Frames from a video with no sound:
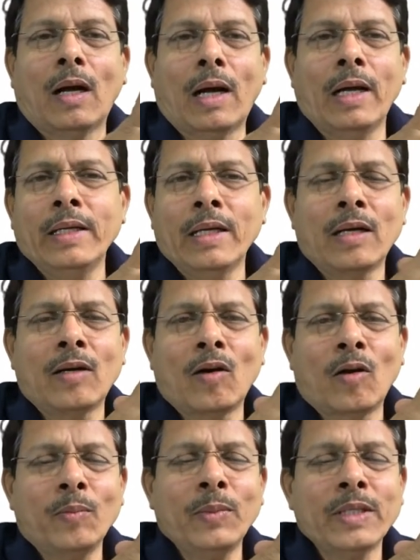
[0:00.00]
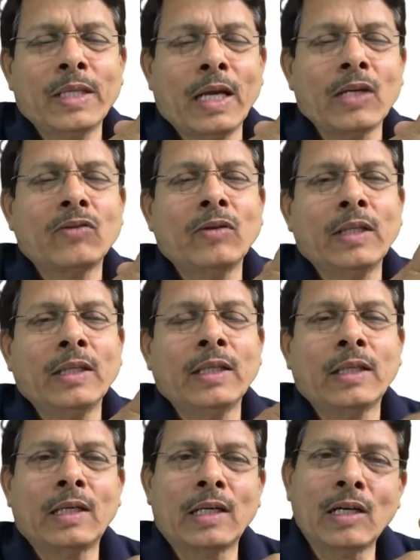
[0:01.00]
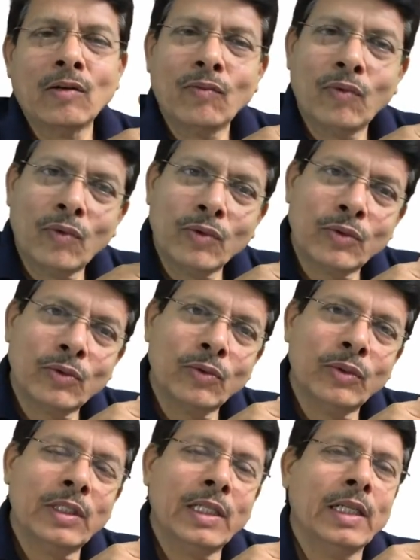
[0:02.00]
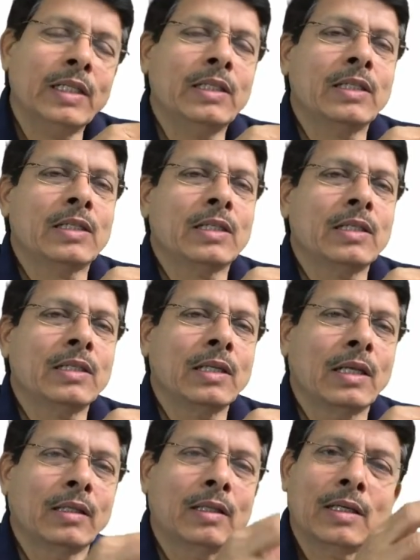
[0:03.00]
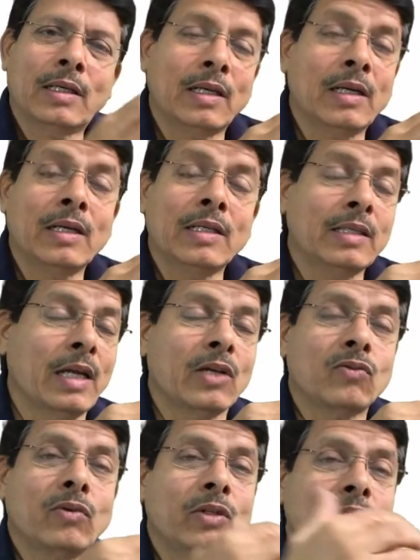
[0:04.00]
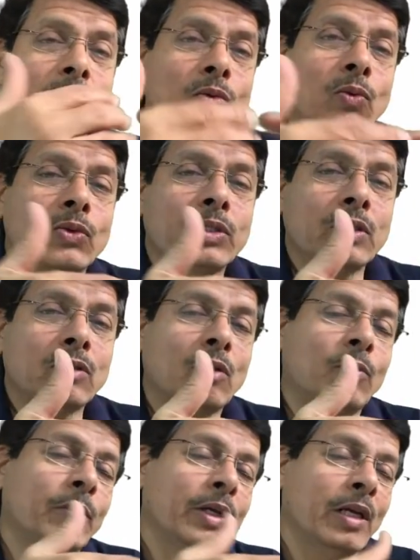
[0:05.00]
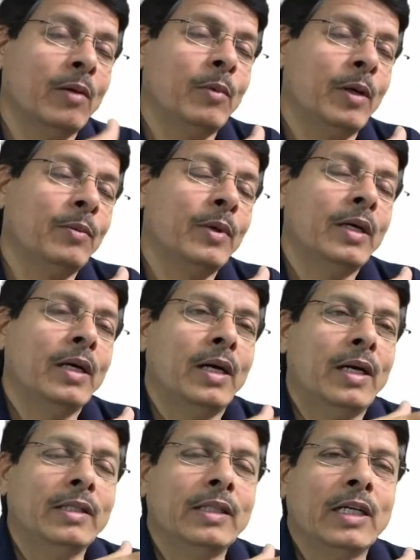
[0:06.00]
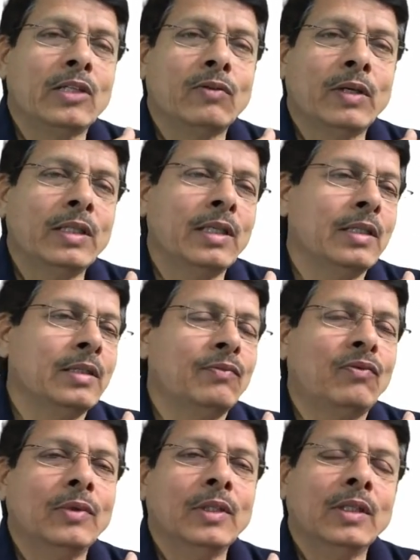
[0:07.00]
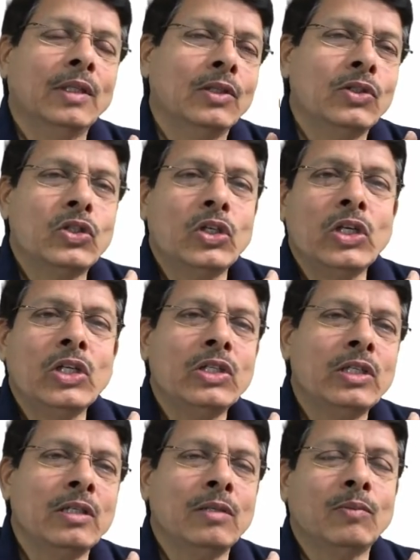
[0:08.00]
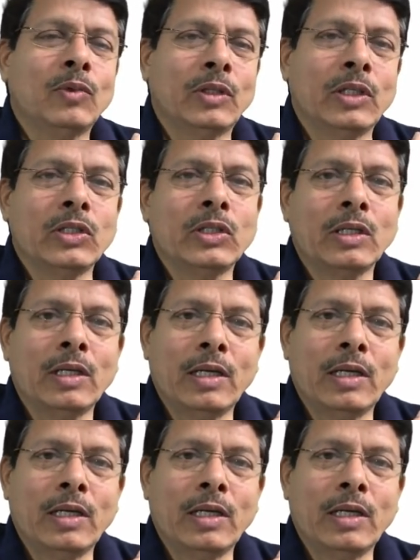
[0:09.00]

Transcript: IR drop means actually the current flows through the resistance. The current is actually the sources of EMF, and that's why there is a change in potential